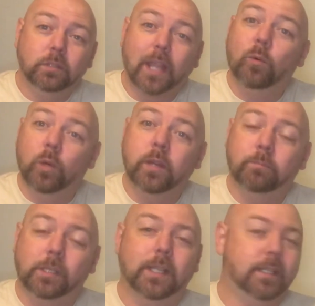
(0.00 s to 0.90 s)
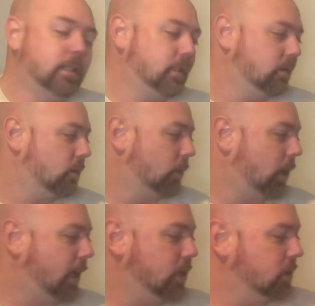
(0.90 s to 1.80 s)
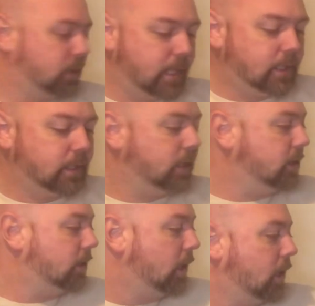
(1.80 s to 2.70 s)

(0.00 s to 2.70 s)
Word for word: like wooden planks to where I can just take these,